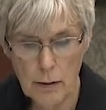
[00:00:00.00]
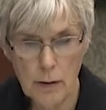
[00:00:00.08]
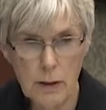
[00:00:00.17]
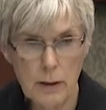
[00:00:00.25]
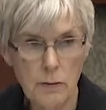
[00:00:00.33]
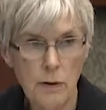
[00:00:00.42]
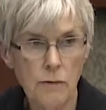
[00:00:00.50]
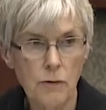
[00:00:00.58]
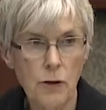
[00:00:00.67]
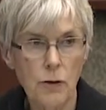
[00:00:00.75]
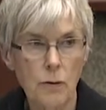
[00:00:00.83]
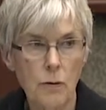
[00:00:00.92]
this
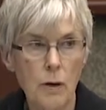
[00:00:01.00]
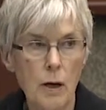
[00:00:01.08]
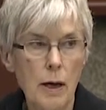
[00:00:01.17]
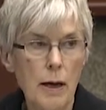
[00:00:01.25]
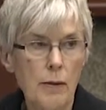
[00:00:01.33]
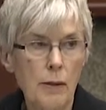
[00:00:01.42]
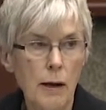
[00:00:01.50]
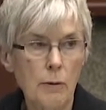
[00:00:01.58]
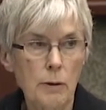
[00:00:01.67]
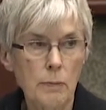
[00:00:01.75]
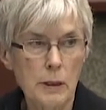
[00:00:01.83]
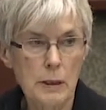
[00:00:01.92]
review that
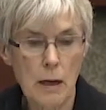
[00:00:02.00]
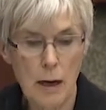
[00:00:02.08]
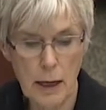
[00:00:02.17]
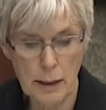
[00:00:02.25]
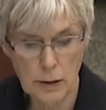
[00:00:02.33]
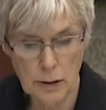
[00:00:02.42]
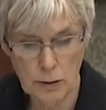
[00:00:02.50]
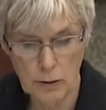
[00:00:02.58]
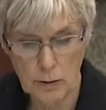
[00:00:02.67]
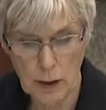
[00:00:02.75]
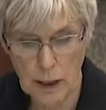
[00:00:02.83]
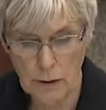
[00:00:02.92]
would be tied
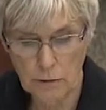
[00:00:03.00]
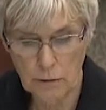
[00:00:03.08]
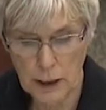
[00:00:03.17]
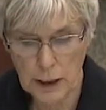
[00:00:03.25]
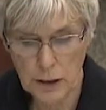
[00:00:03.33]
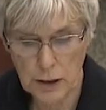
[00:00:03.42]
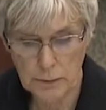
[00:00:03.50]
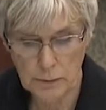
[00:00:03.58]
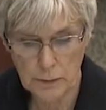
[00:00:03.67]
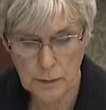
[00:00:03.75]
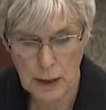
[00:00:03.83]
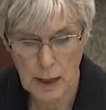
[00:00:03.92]
to
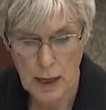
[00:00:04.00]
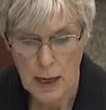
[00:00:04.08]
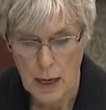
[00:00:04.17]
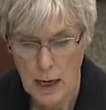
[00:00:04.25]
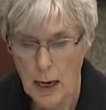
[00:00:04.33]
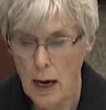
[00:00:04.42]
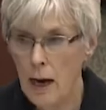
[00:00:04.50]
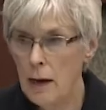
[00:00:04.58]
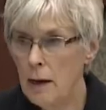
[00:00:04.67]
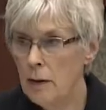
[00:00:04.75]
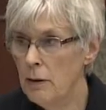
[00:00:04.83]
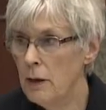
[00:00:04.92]
inflation.
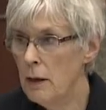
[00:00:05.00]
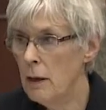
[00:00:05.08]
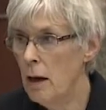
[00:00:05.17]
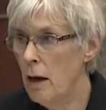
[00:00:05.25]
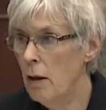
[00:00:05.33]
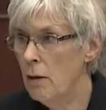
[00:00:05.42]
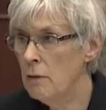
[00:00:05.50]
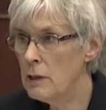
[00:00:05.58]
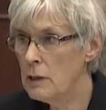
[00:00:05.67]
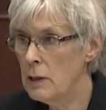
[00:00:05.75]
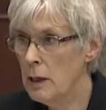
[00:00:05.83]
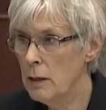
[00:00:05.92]
And I think all of
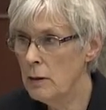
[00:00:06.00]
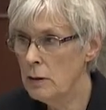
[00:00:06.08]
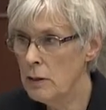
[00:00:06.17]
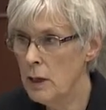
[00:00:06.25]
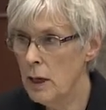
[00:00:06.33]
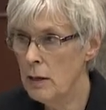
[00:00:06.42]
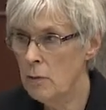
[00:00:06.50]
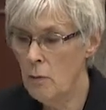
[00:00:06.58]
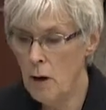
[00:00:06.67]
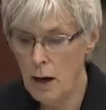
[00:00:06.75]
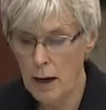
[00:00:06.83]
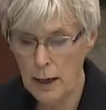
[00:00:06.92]
us can understand
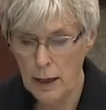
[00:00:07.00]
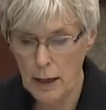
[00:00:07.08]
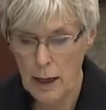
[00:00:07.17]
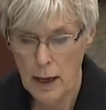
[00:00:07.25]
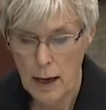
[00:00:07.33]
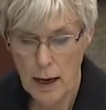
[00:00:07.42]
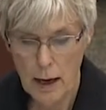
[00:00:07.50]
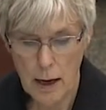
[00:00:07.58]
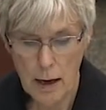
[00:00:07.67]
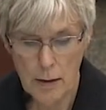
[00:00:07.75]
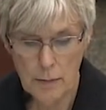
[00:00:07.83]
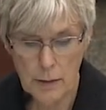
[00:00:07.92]
why
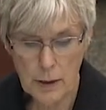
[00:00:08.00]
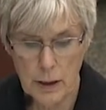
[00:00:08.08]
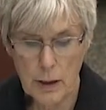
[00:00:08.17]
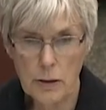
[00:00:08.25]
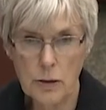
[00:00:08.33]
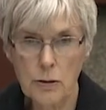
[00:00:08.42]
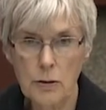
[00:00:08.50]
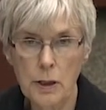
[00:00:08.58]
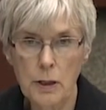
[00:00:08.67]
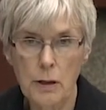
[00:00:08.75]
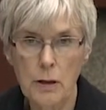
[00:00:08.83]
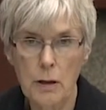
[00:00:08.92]
a
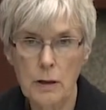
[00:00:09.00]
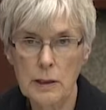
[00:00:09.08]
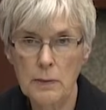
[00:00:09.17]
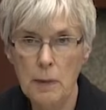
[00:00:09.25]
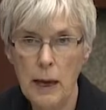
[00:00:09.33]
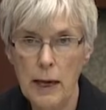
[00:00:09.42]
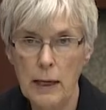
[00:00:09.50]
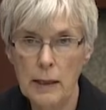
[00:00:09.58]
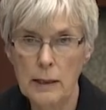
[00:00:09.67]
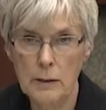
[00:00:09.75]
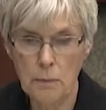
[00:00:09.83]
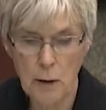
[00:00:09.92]
2-year span
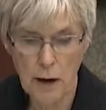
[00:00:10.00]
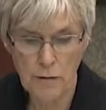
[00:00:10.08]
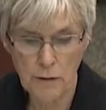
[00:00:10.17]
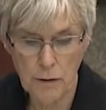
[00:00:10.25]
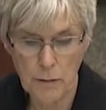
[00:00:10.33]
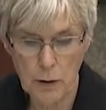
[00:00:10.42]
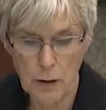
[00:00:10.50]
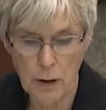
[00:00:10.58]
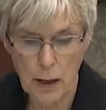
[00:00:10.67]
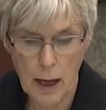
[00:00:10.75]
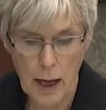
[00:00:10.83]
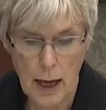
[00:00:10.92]
is preferable